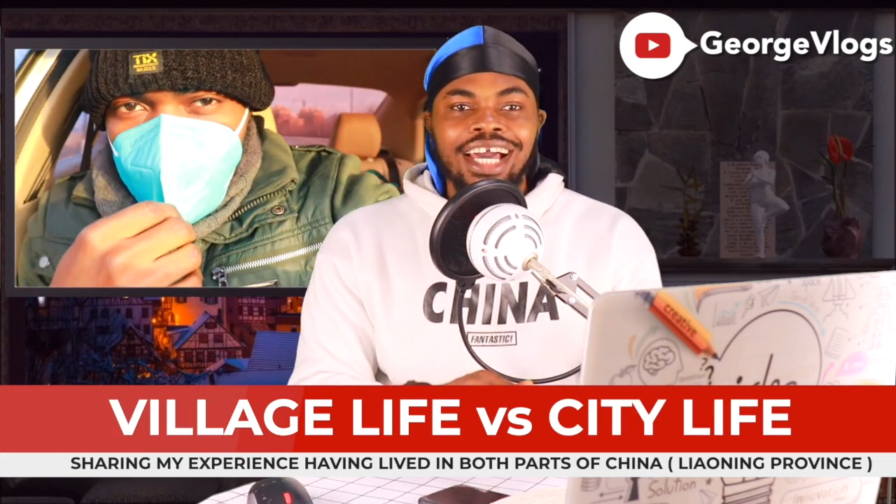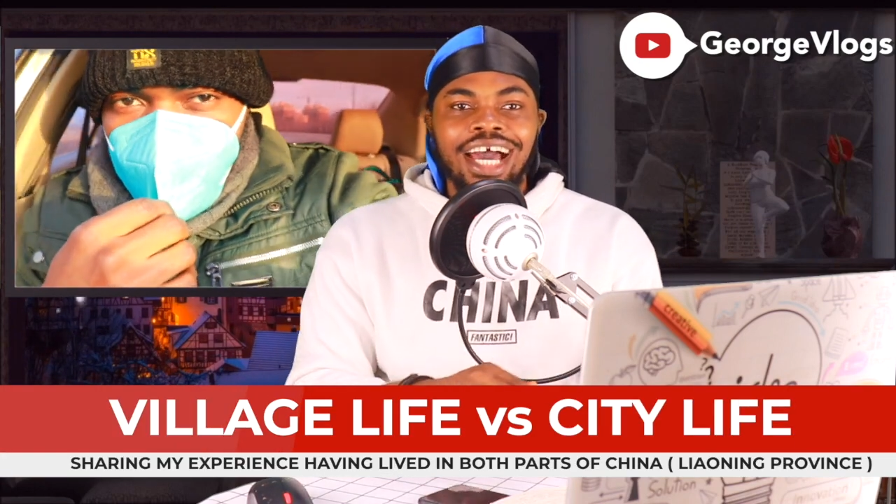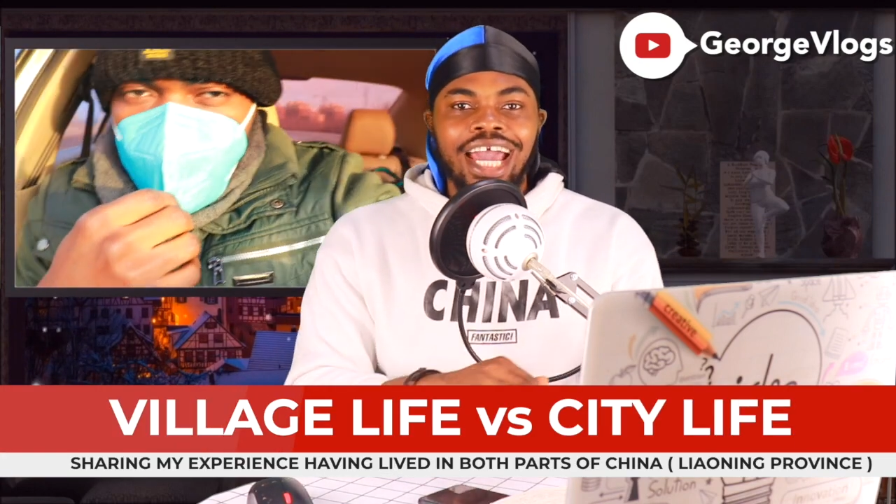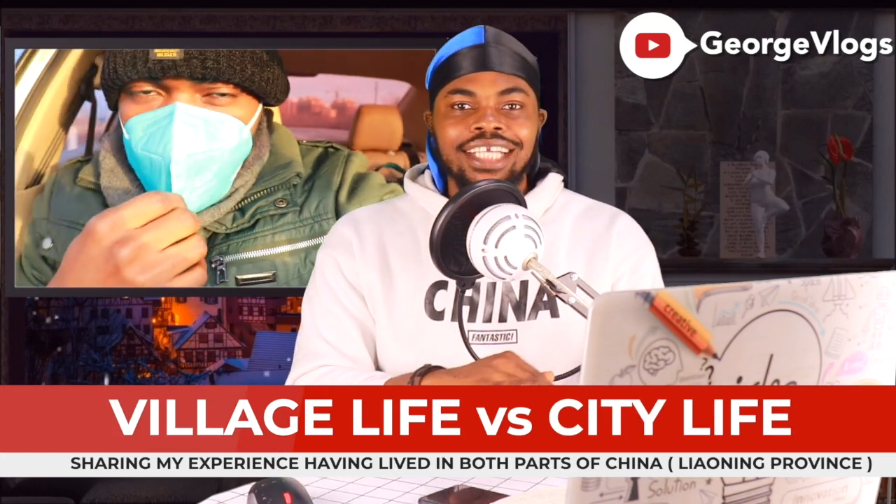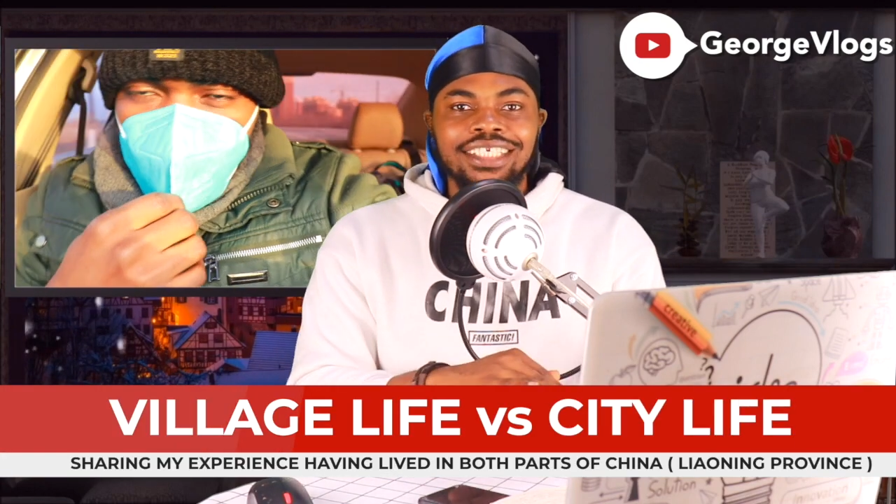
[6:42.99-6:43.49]

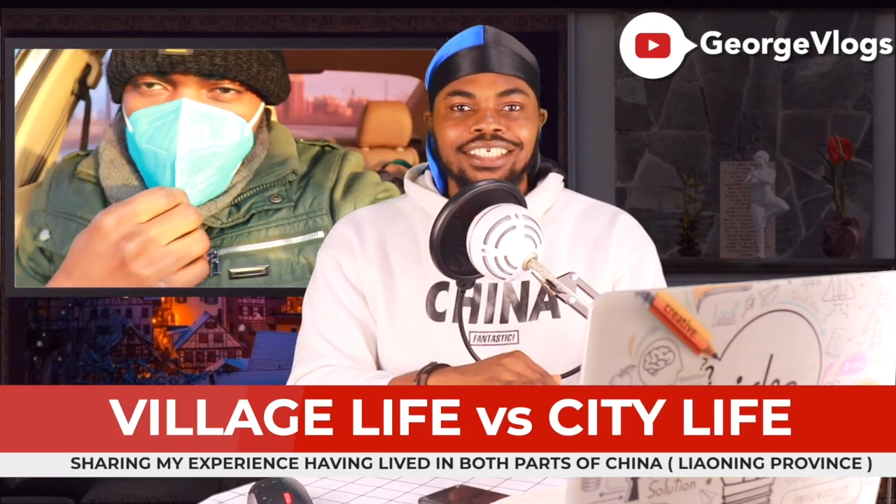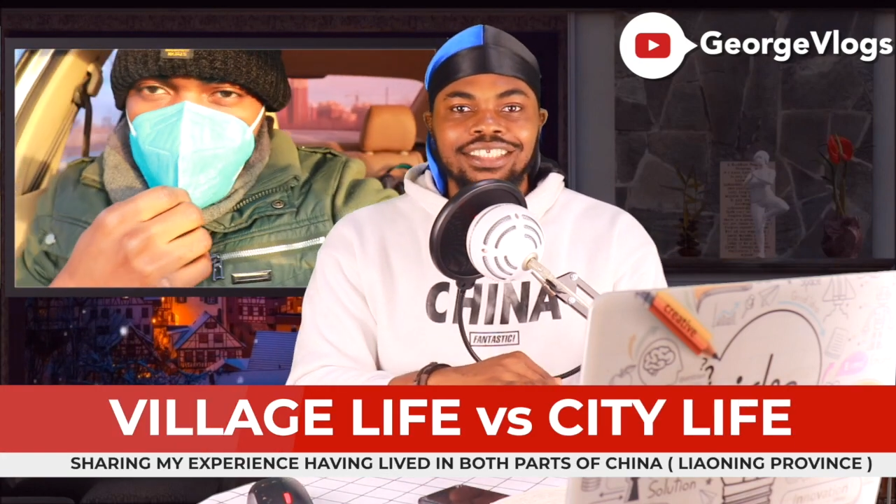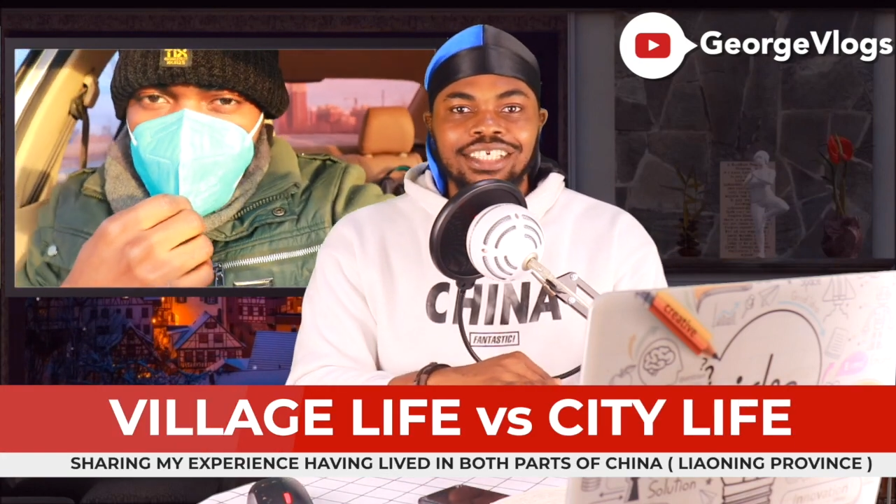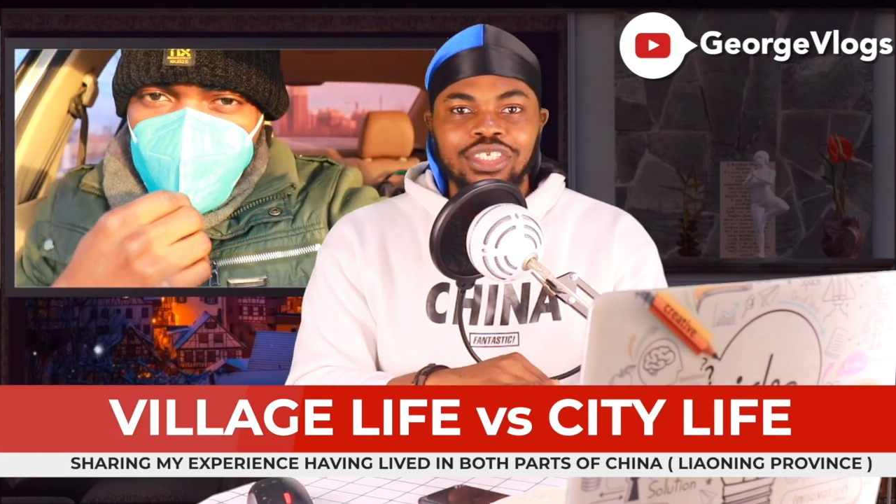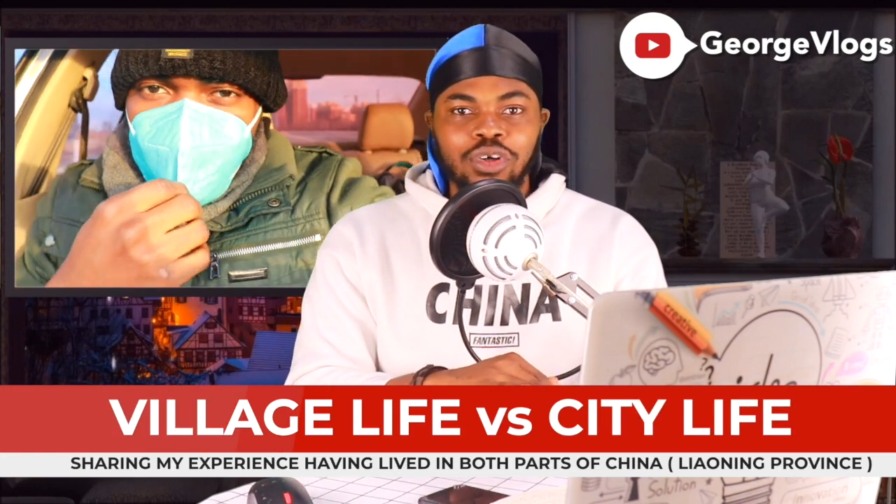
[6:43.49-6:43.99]
I didn't
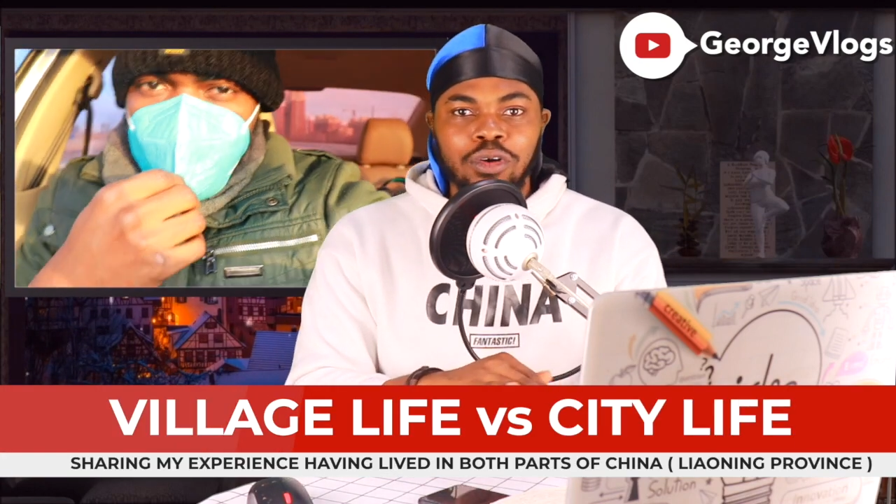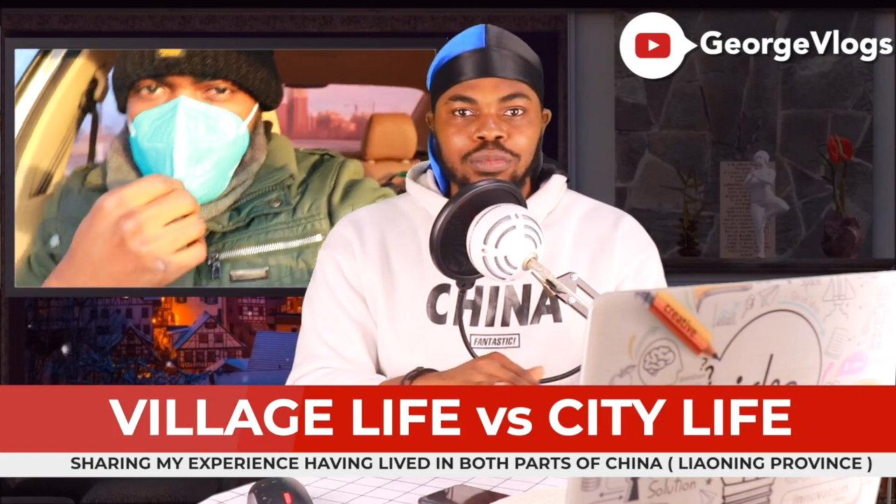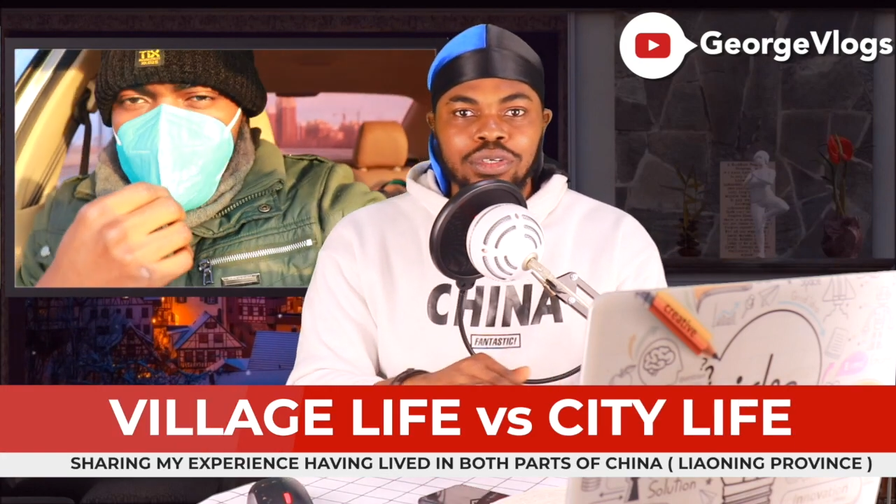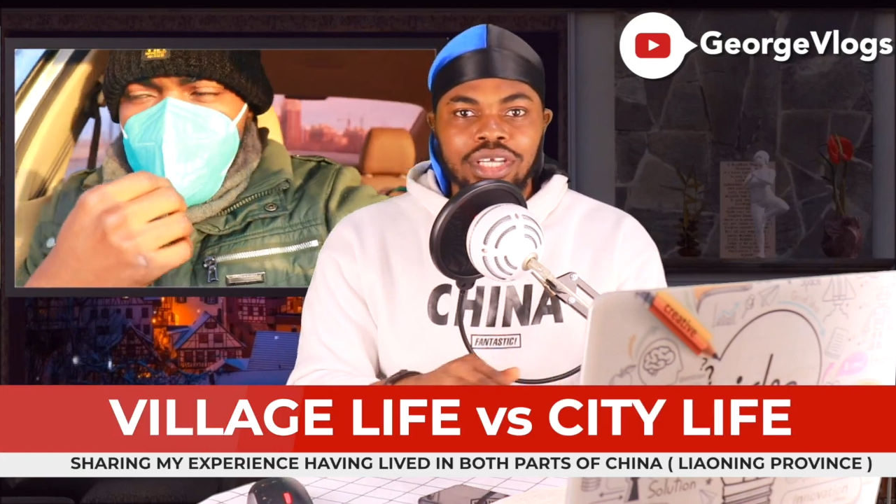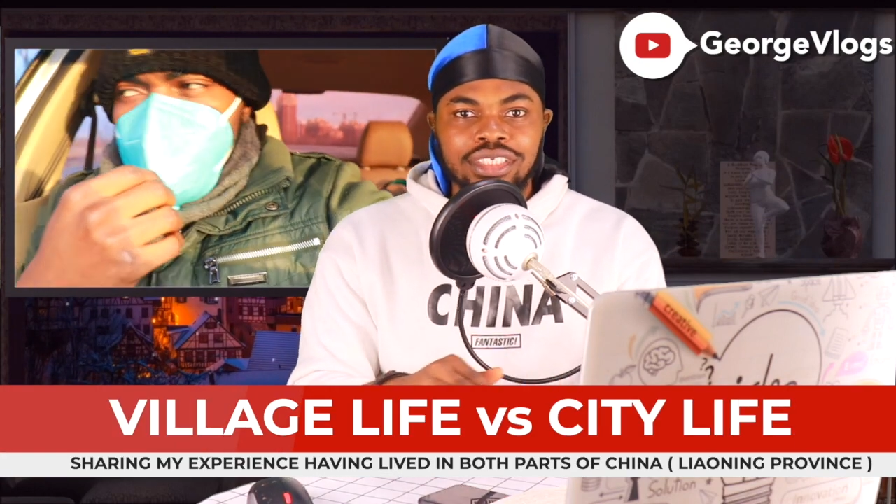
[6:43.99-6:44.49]
see tall
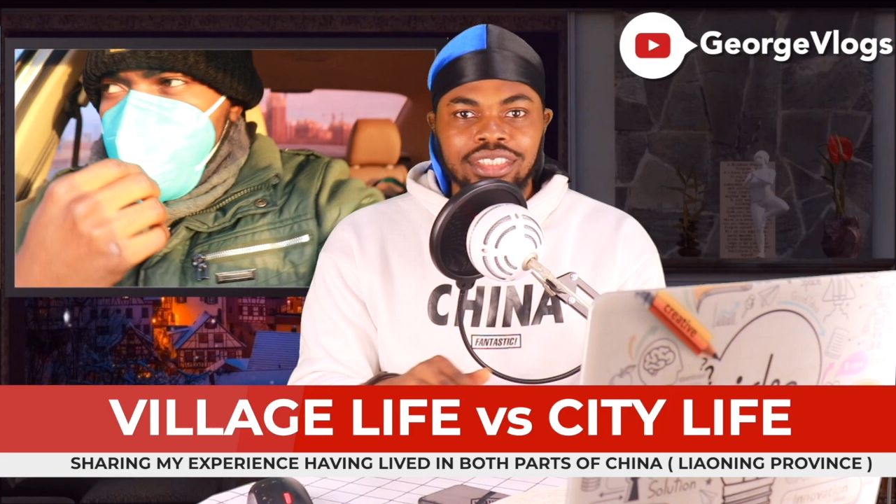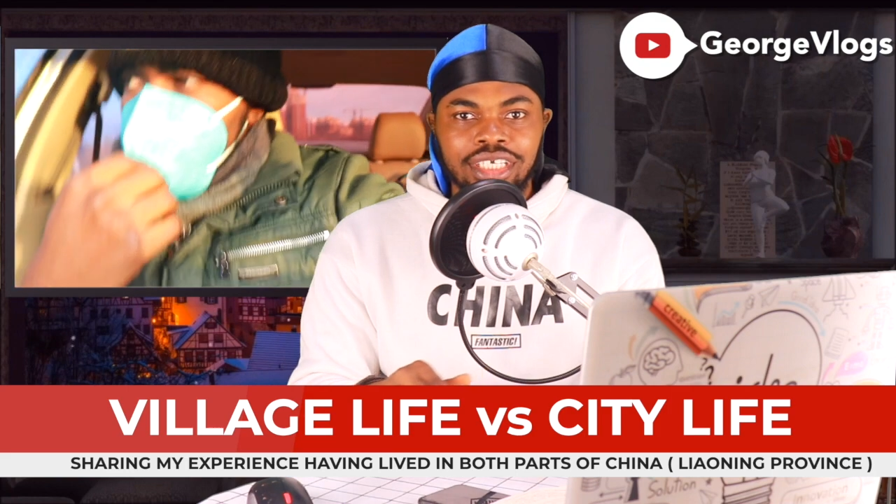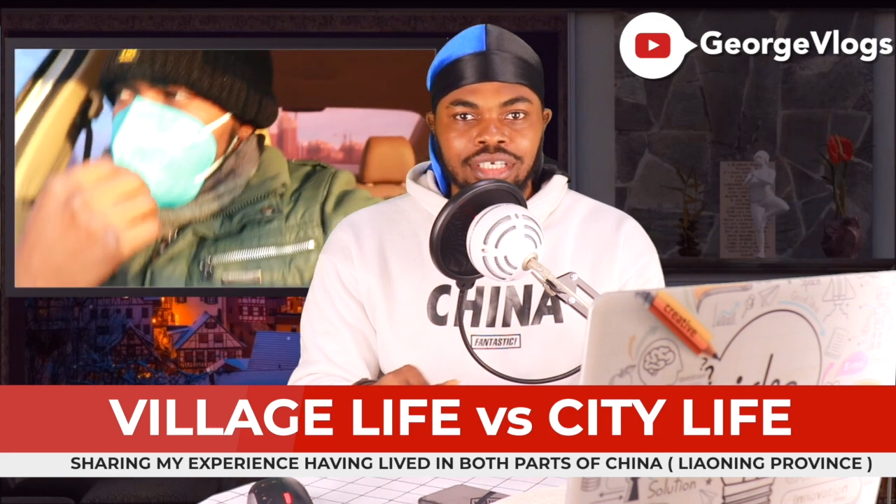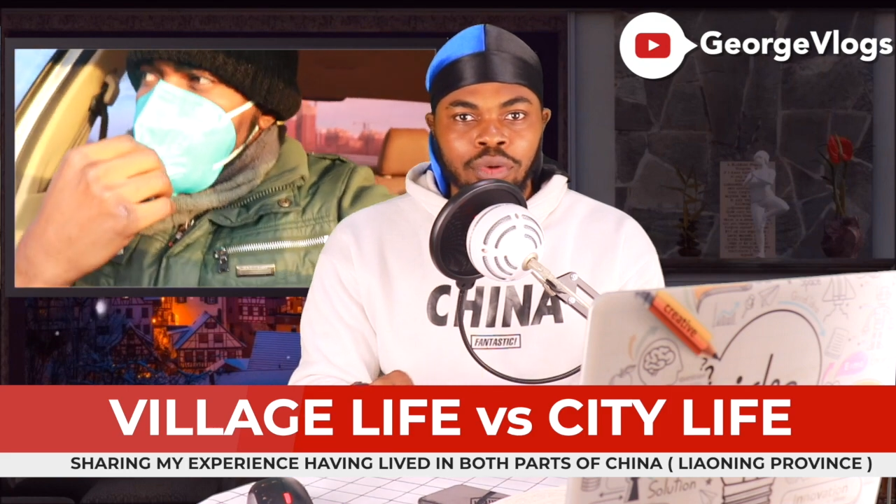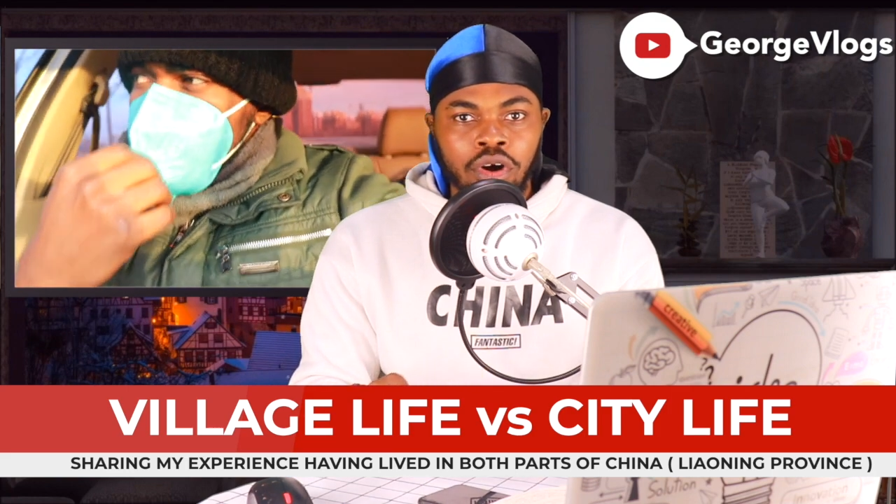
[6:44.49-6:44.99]
buildings
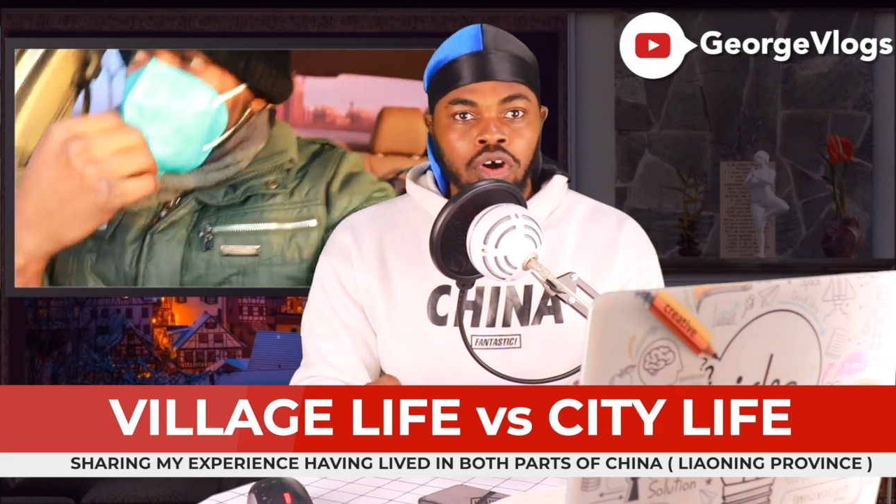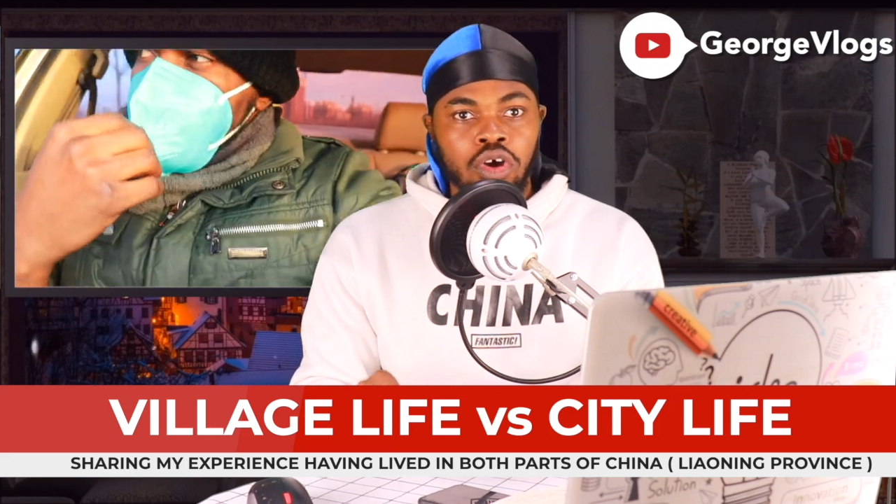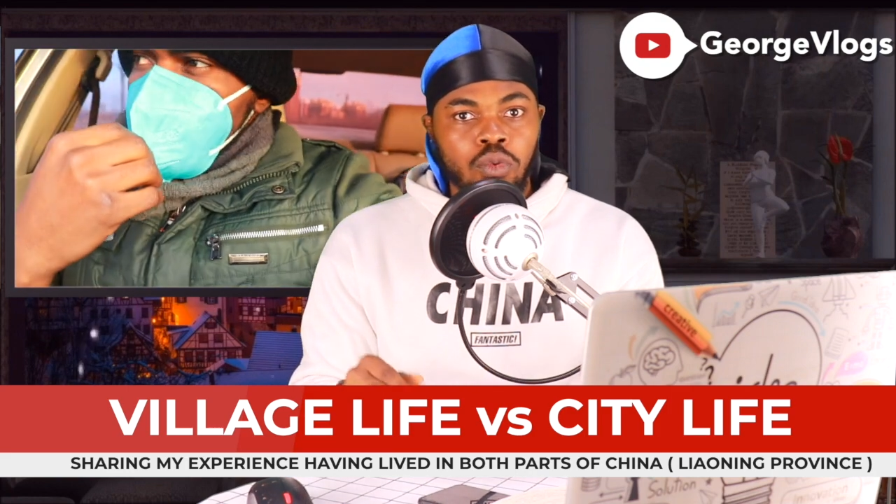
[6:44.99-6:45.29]
anymore.